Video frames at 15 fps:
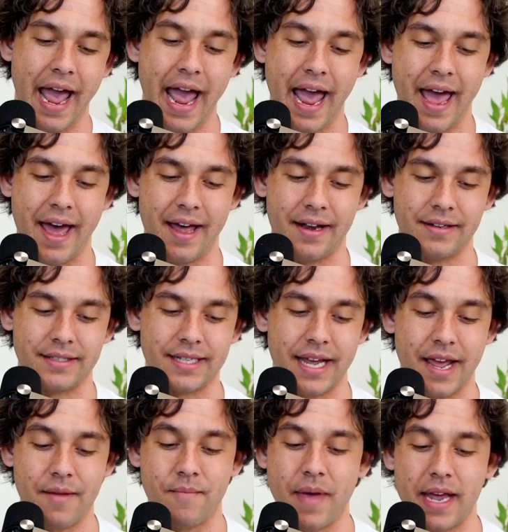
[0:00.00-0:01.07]
and
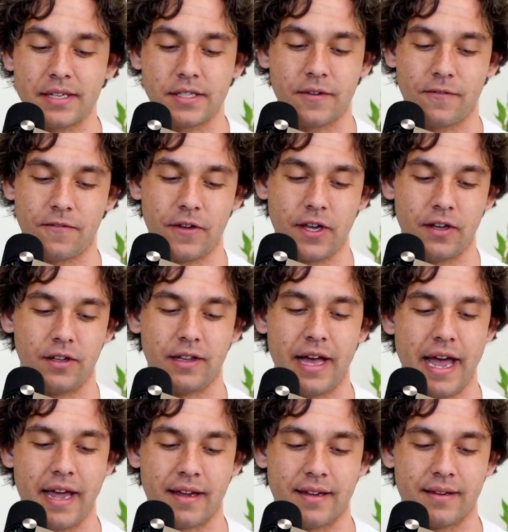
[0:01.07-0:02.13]
it makes it feel
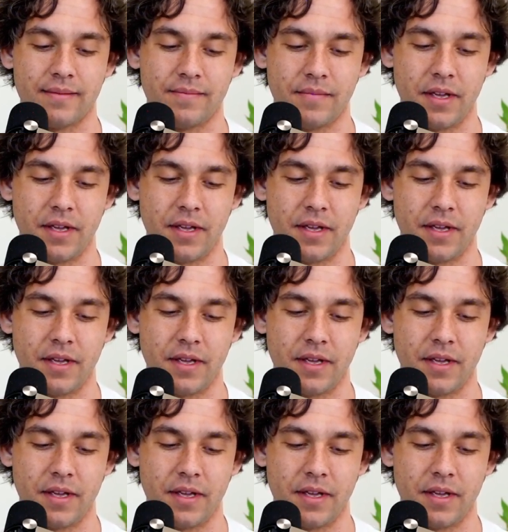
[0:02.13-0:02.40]
like,